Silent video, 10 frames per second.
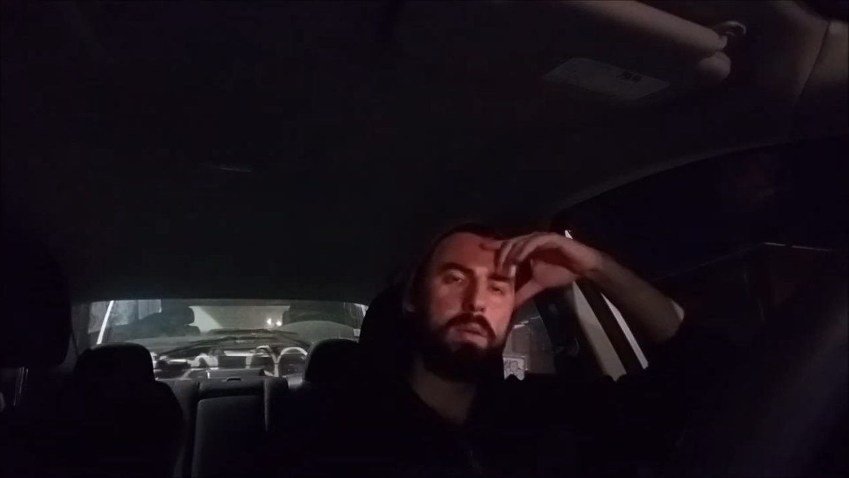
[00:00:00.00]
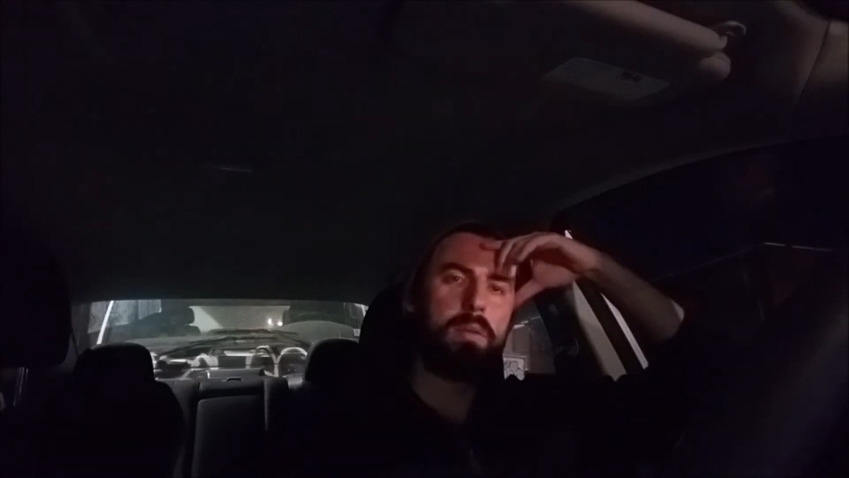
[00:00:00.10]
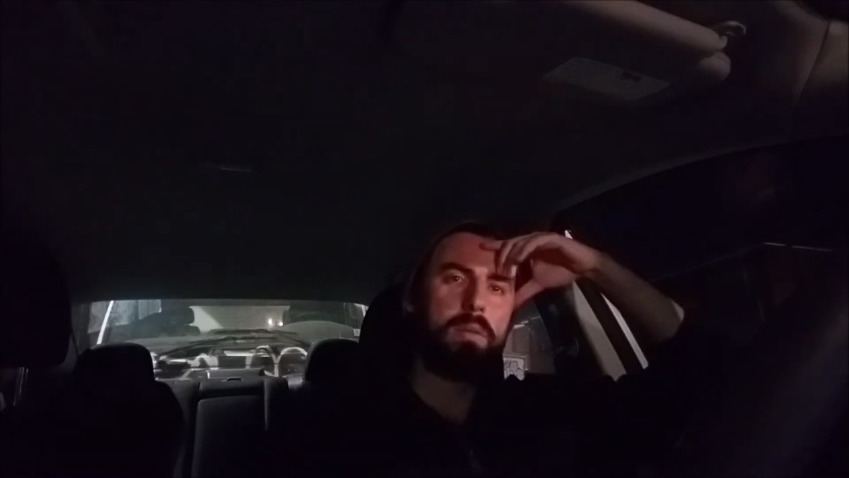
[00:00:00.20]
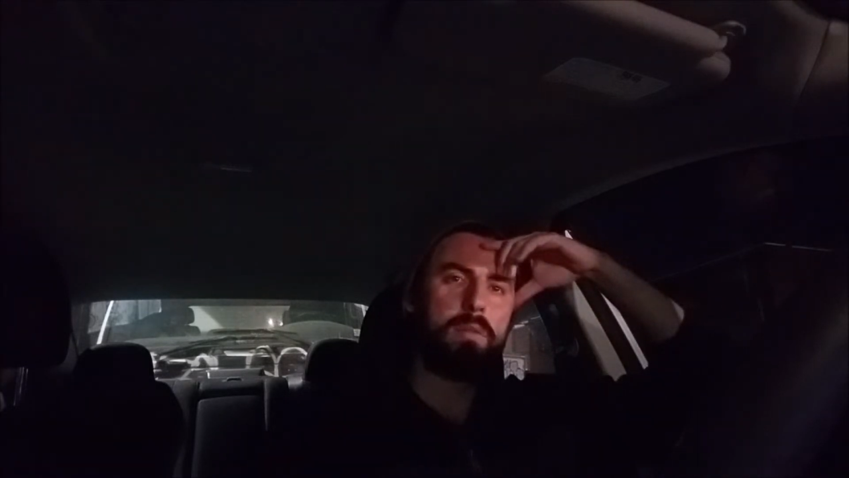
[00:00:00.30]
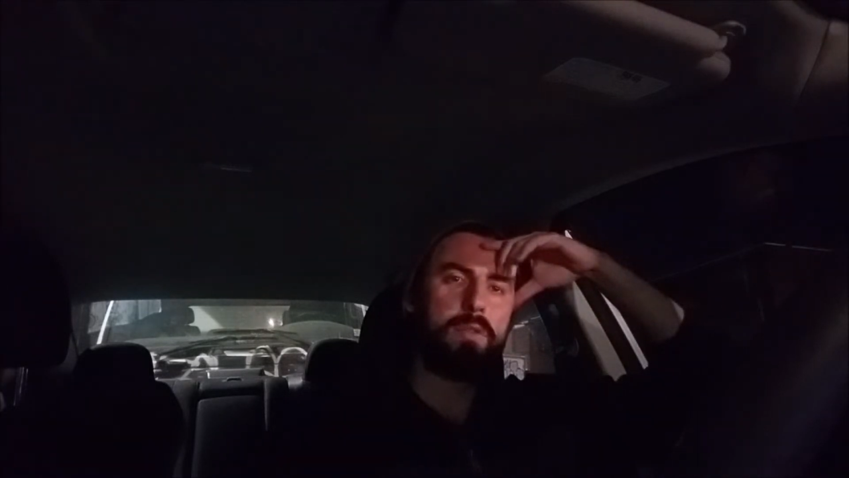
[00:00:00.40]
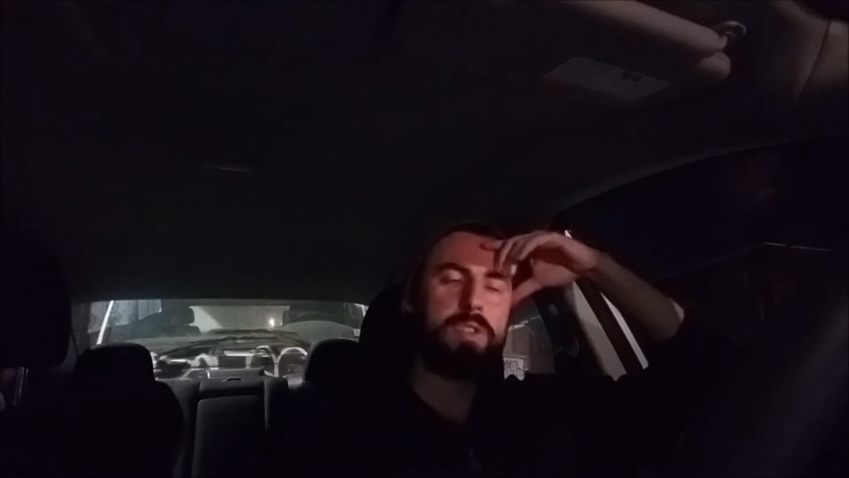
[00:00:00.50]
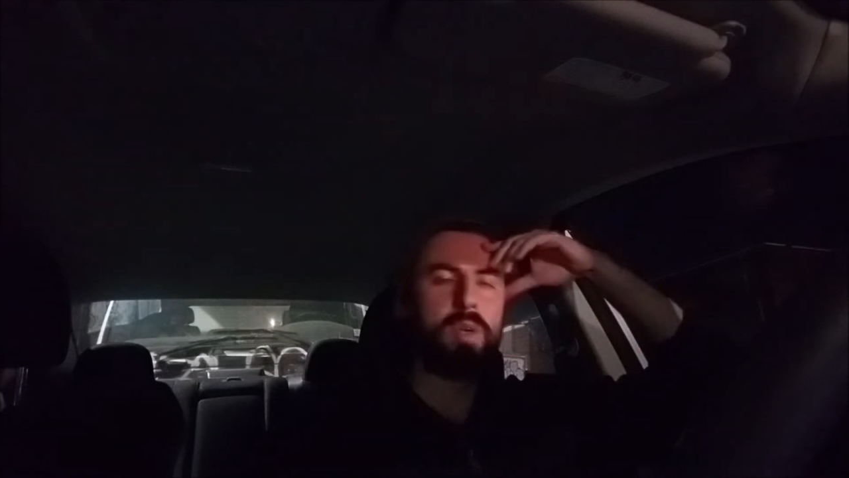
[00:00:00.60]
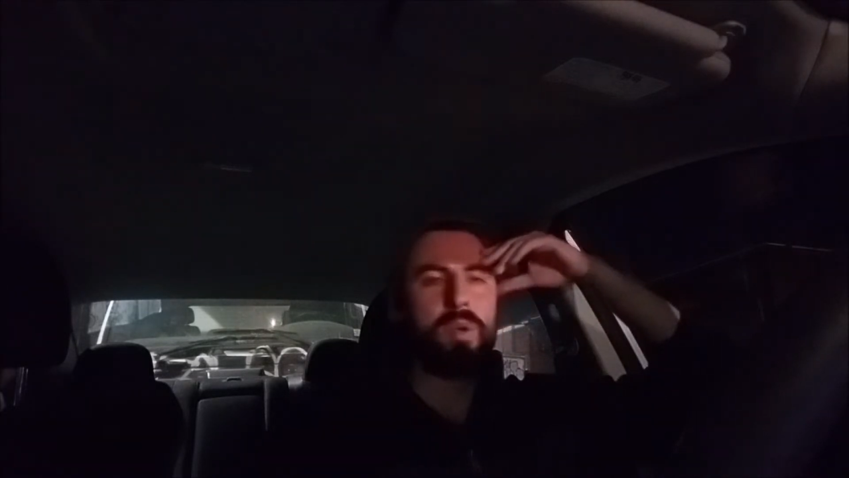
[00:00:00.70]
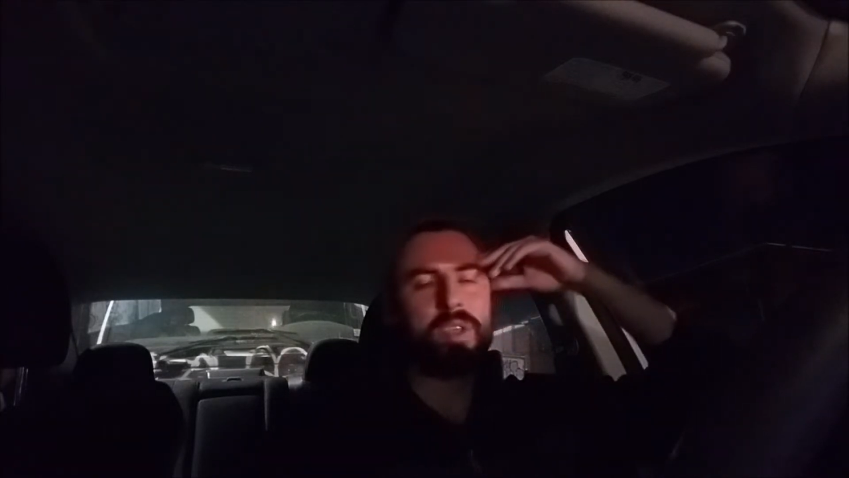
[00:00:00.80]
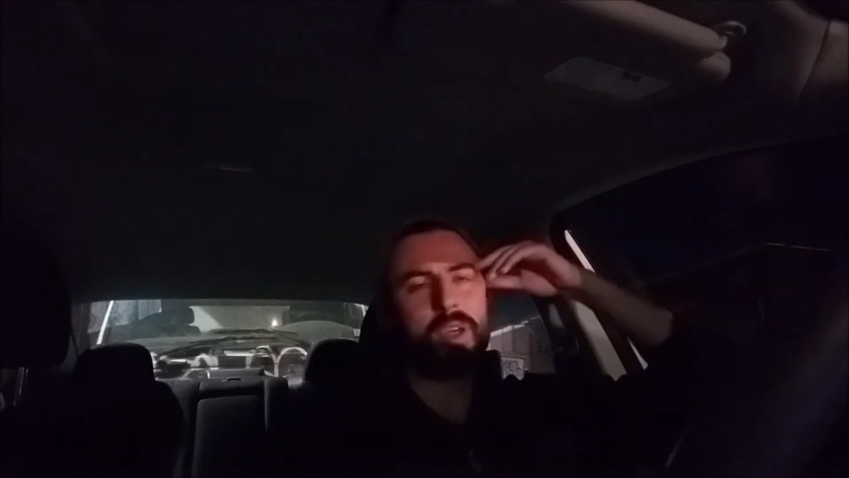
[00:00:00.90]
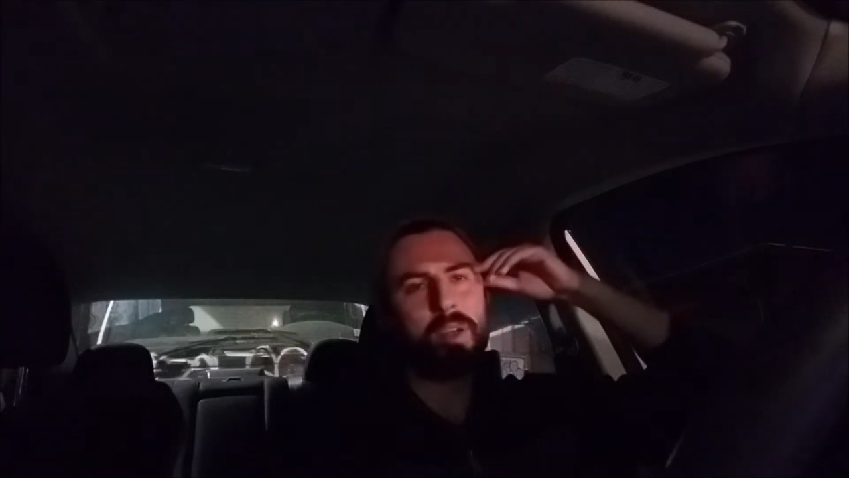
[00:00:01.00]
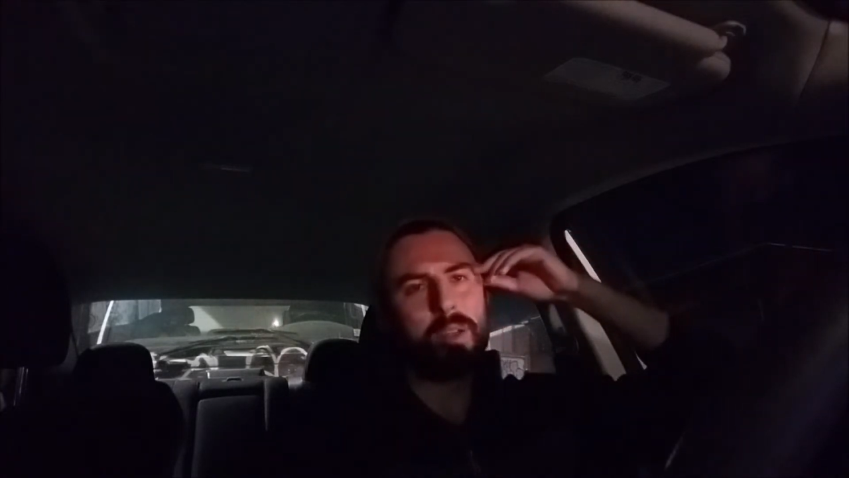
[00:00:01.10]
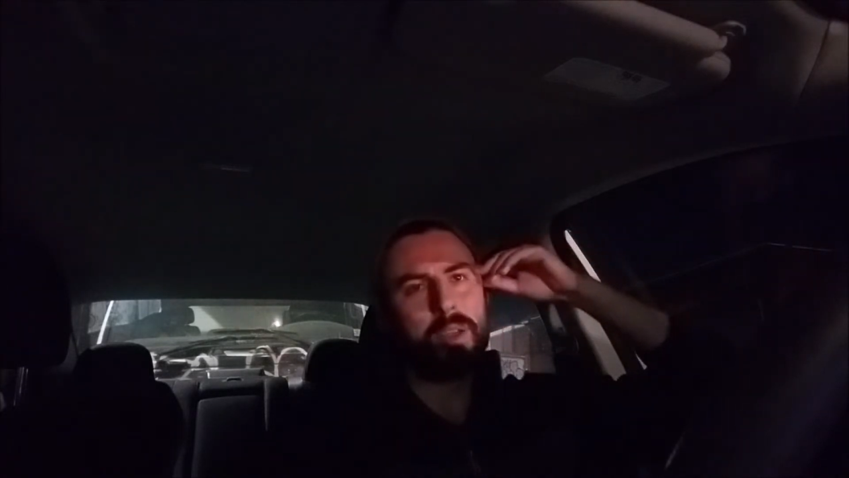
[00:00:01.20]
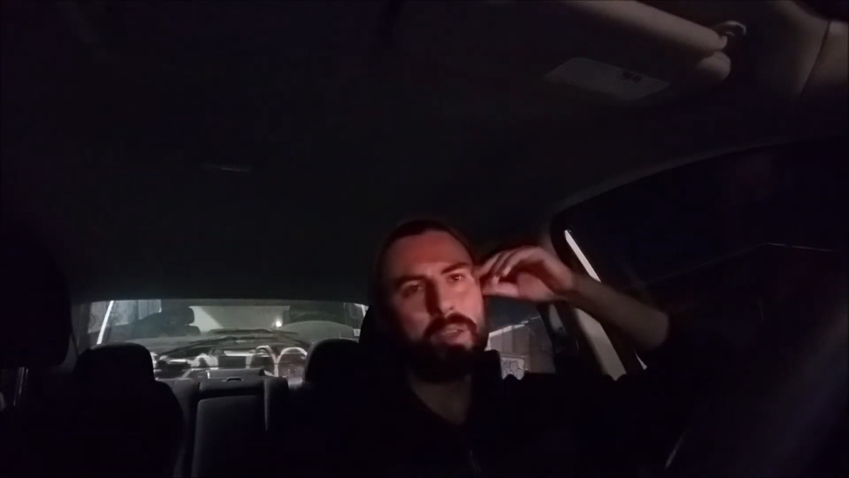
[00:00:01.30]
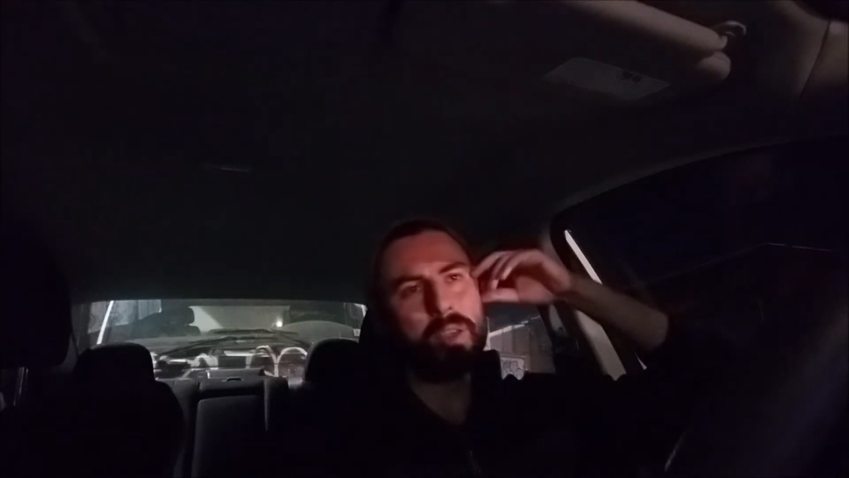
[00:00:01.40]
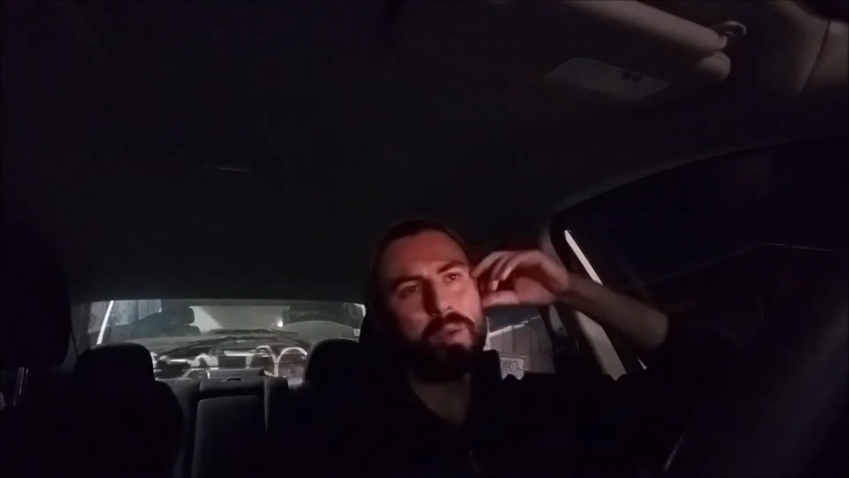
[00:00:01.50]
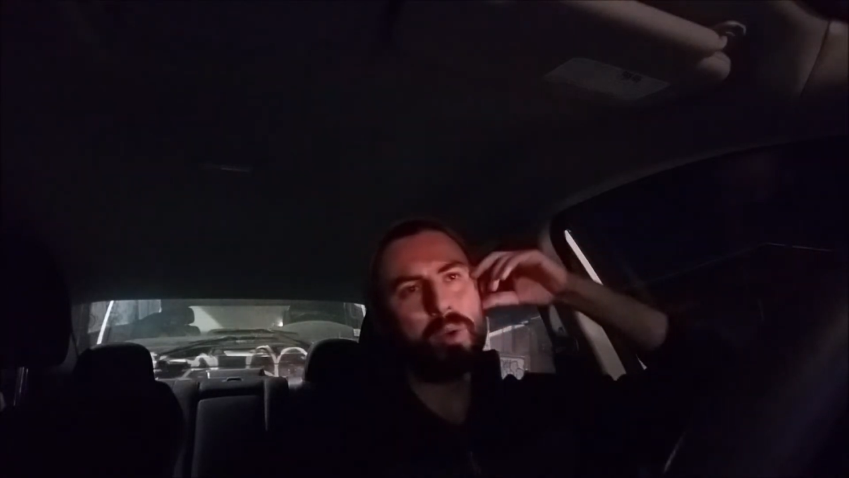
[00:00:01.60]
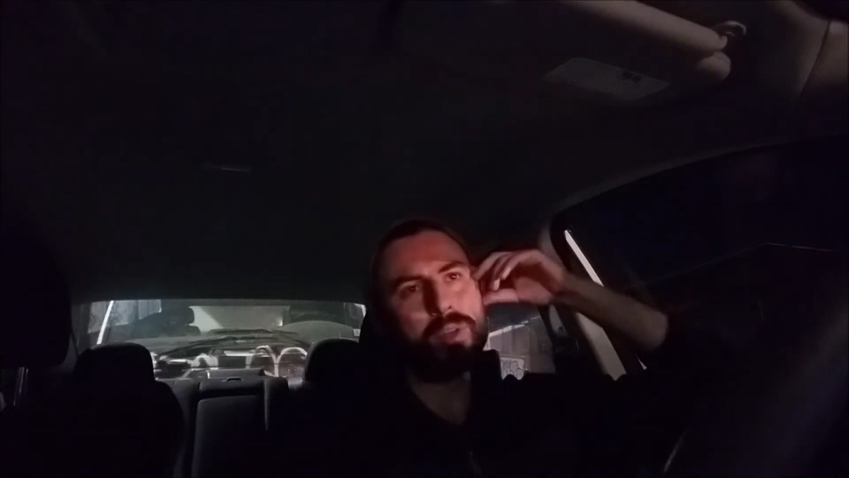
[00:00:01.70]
first they went to Italy, and then they went